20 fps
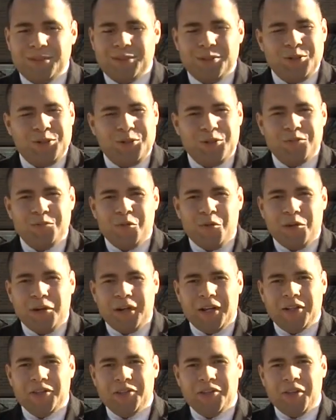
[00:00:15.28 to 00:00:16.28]
Good
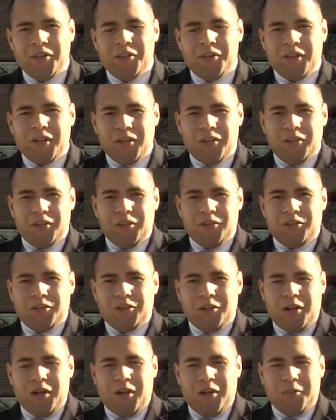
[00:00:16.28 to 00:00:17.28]
morning, Cynthia. This
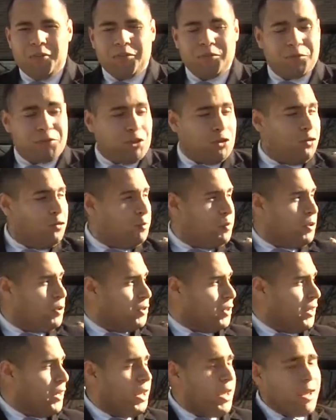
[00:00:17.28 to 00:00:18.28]
uh, school
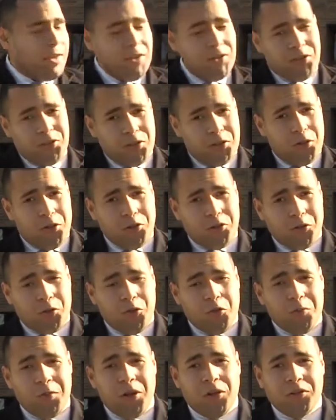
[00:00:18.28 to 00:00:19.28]
building, this is the new
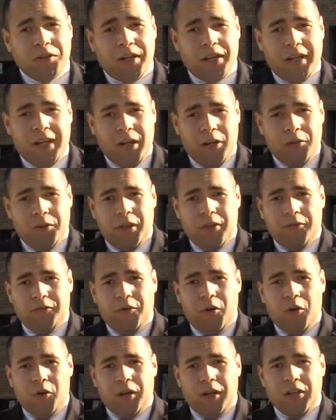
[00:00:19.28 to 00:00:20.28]
school building. Here they
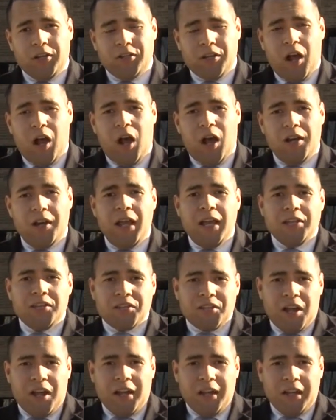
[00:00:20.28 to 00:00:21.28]
focus on
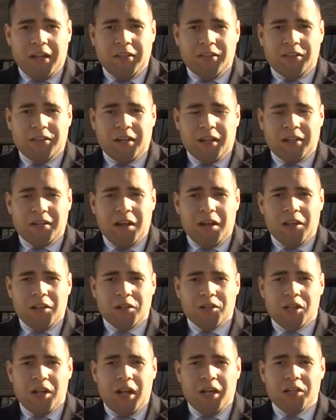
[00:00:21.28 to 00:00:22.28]
science,
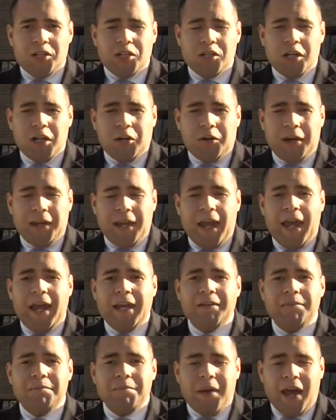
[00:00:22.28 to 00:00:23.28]
technology, engineering,
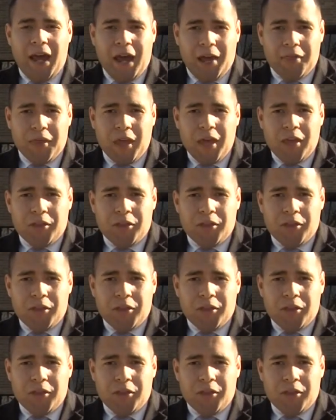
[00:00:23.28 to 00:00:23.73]
and math.